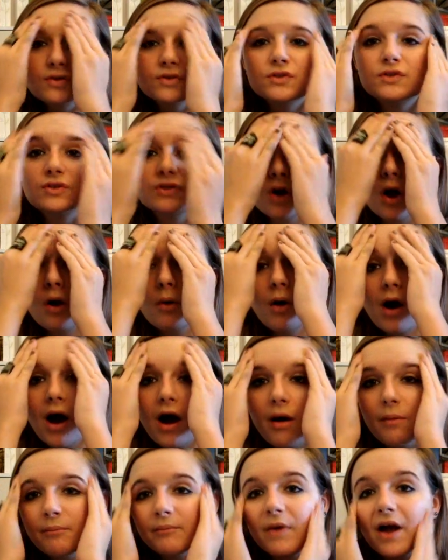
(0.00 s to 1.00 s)
So
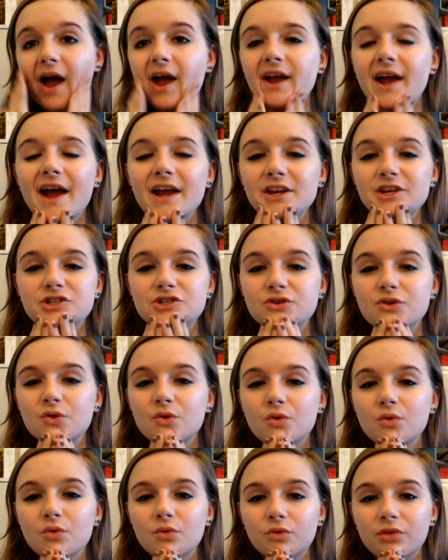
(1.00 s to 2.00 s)
I kind of
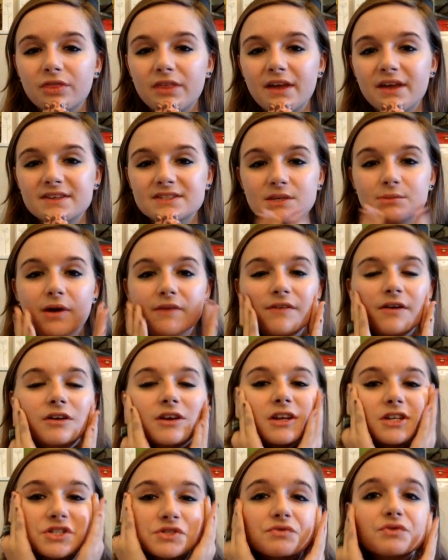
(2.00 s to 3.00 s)
do things in my
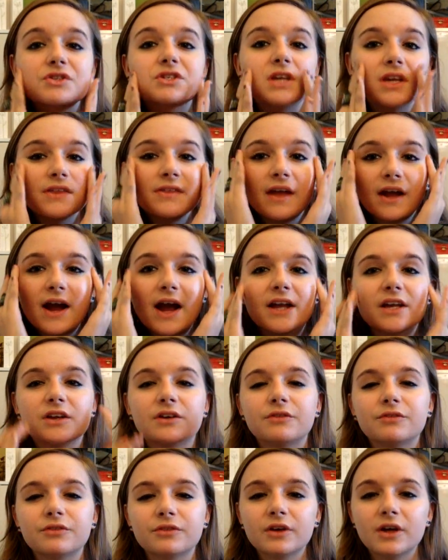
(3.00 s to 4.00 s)
foundation routine that
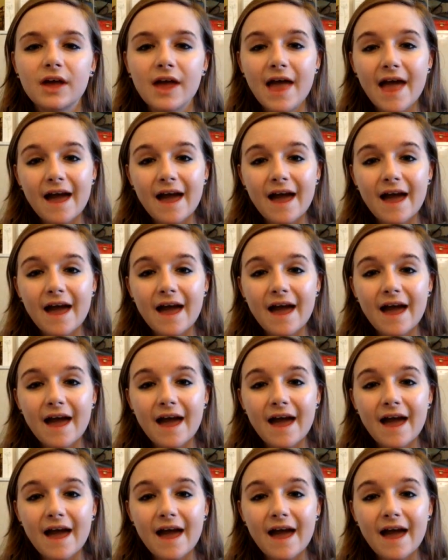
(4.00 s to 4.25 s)
kind of